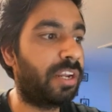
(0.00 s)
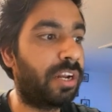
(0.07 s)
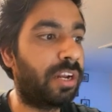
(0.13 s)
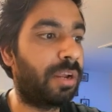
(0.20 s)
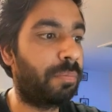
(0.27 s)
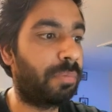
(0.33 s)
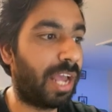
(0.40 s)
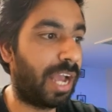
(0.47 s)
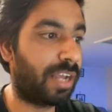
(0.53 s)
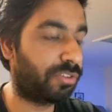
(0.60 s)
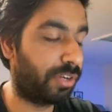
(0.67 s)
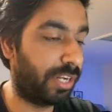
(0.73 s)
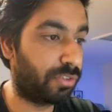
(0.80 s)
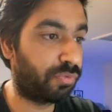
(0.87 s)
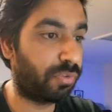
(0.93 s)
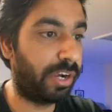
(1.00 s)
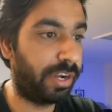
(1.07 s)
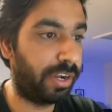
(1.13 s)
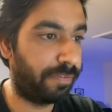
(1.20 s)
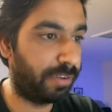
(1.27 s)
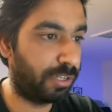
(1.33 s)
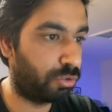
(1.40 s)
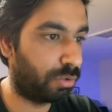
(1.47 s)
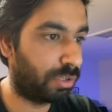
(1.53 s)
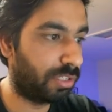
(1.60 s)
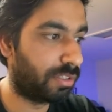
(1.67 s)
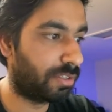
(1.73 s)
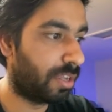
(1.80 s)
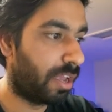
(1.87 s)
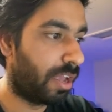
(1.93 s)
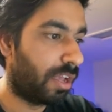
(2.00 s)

income tax rates for individuals.